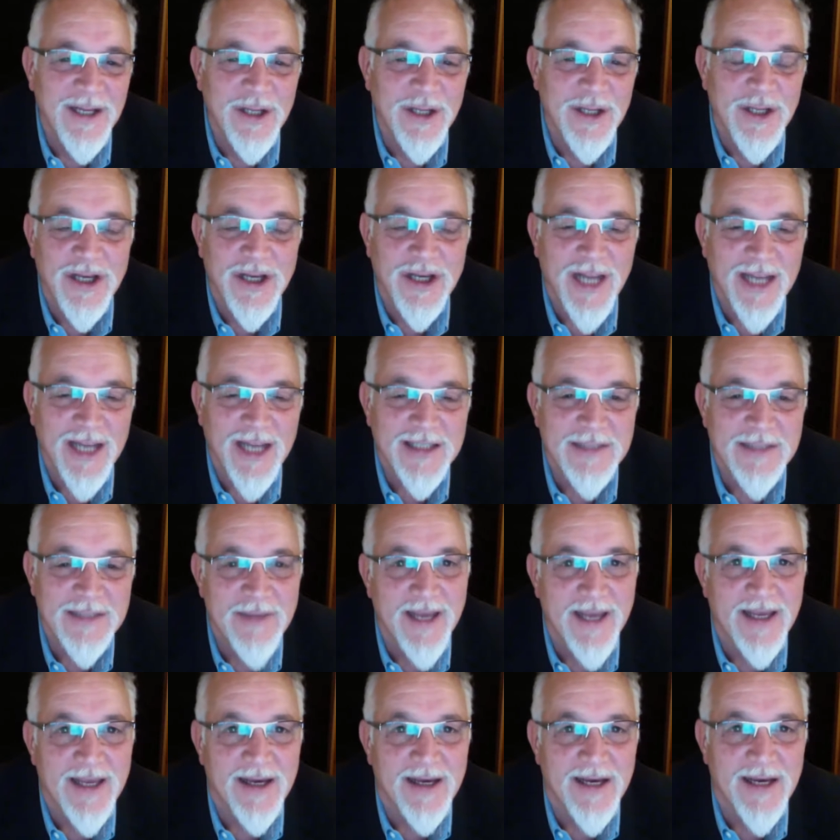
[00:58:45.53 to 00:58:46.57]
can actually
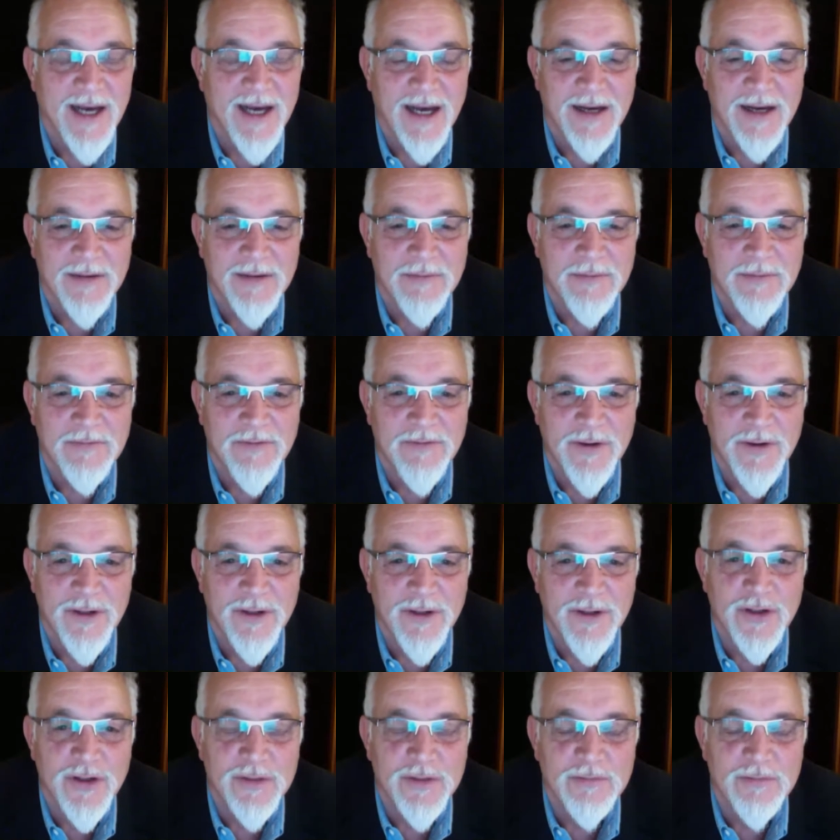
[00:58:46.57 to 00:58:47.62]
make a very
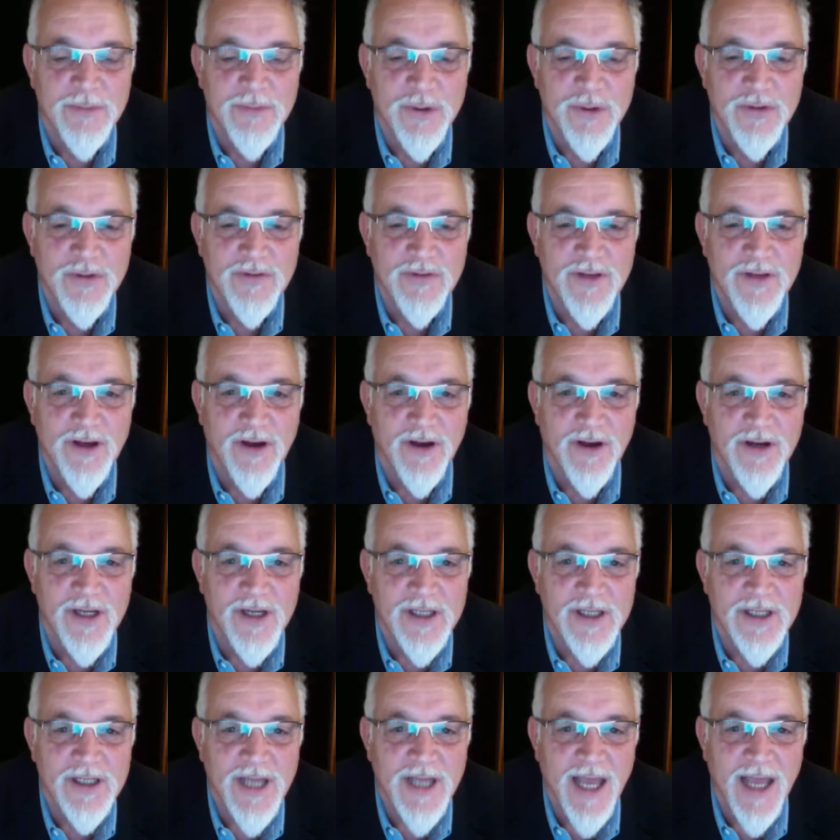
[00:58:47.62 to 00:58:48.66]
good movie on it
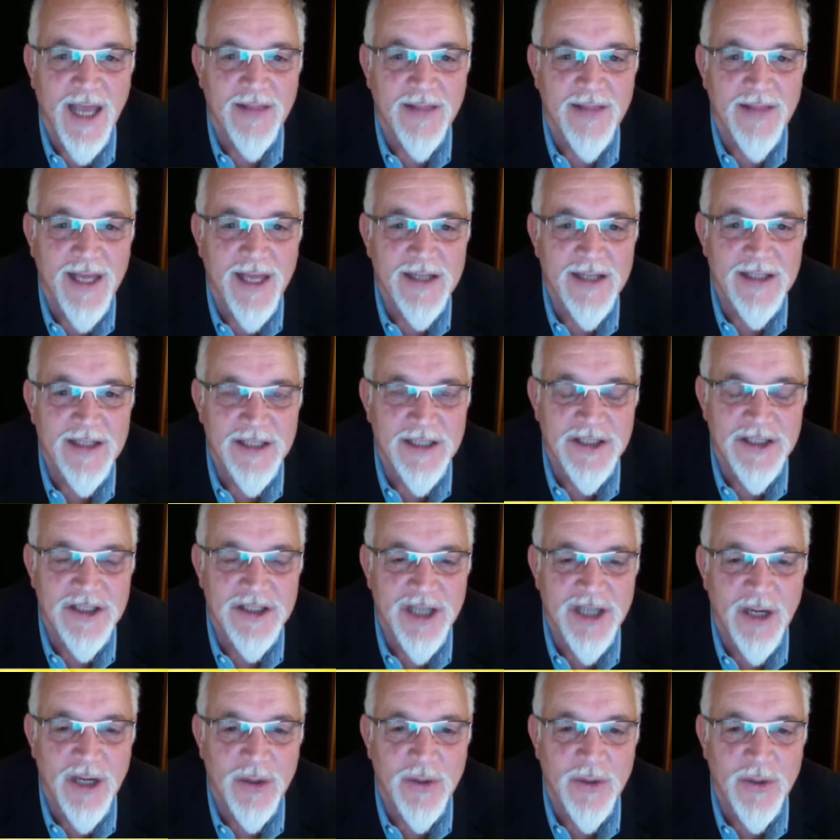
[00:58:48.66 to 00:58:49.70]
and actually
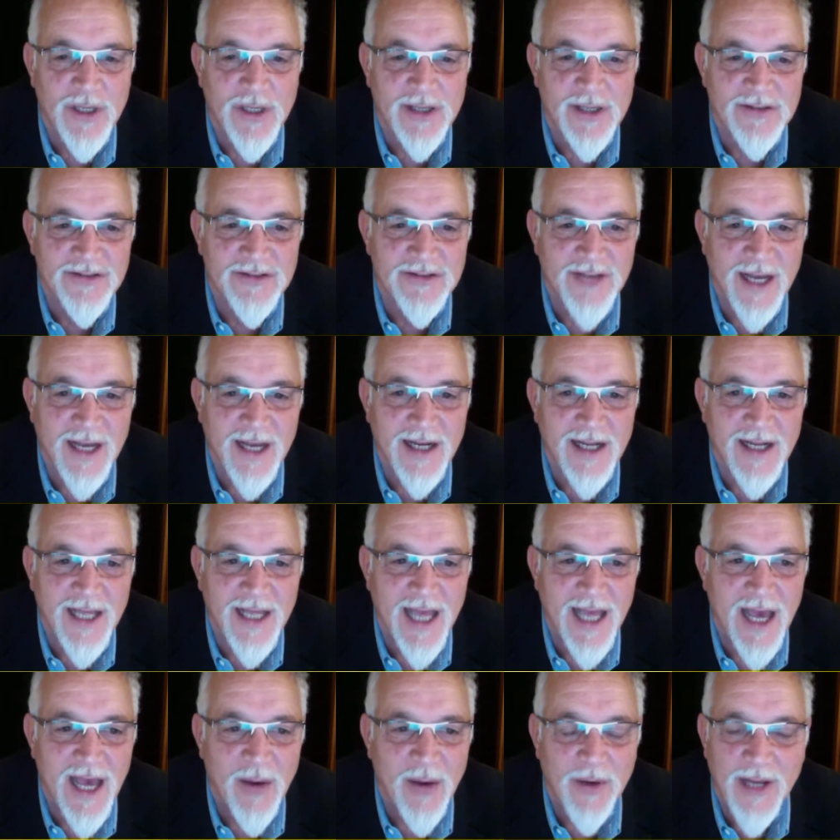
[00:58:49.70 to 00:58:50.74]
show exactly
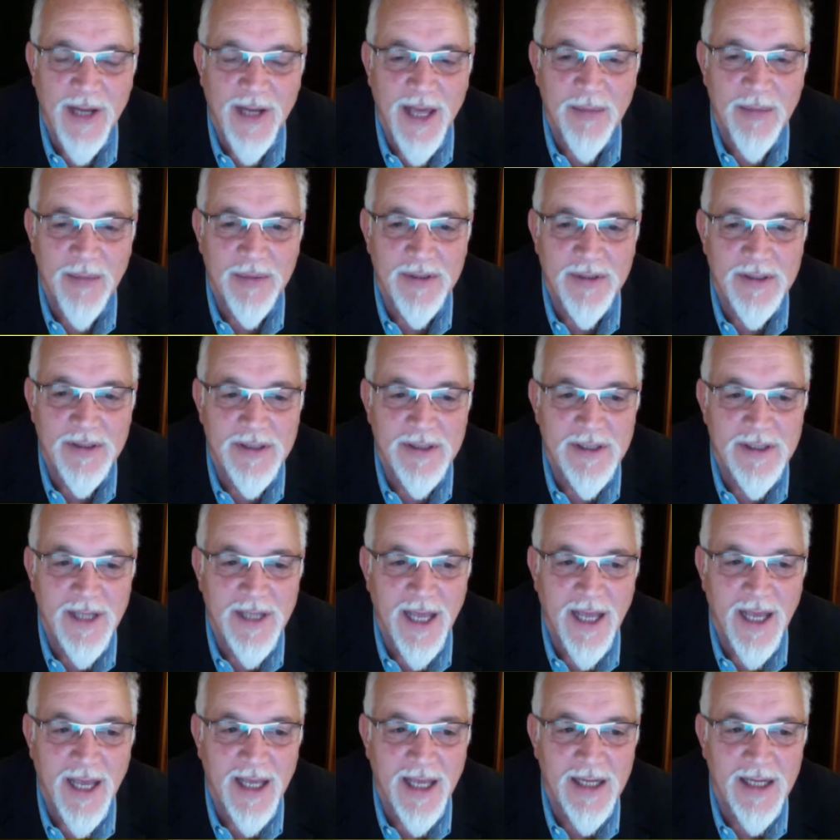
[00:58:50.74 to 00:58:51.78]
how it happened.
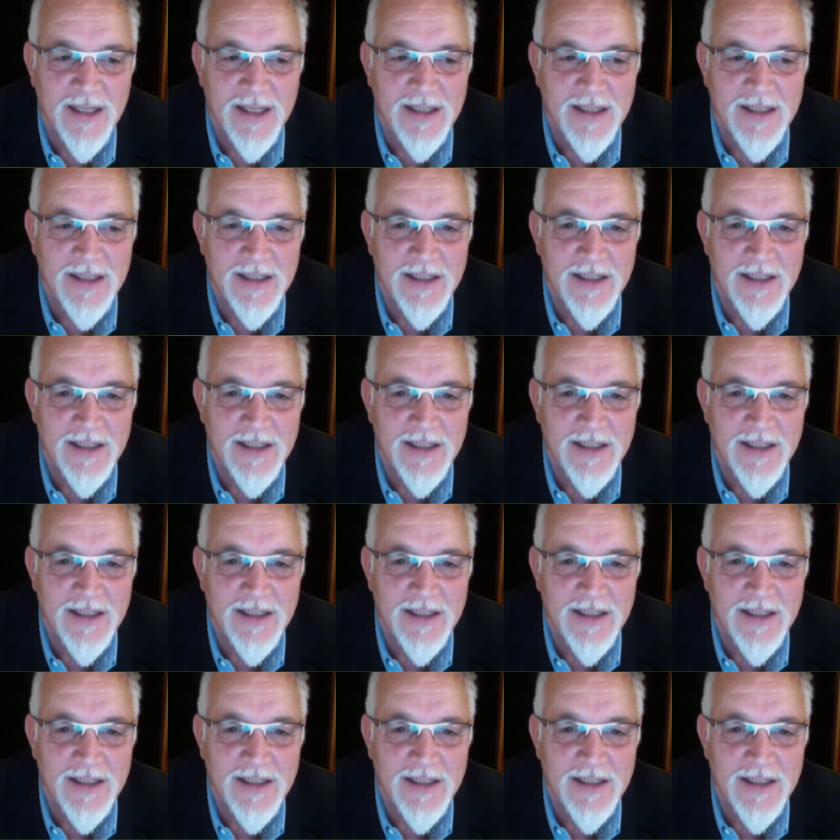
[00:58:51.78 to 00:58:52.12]
And,